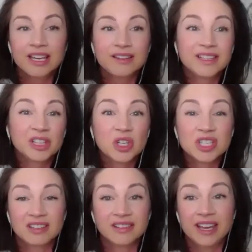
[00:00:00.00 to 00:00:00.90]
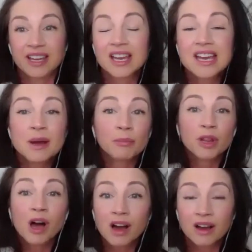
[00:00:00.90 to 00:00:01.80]
I even looked on like
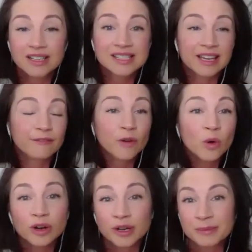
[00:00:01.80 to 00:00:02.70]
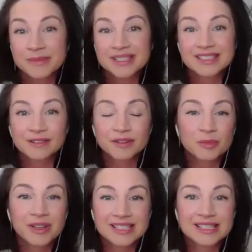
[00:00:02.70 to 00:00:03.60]
blogs, like forums, different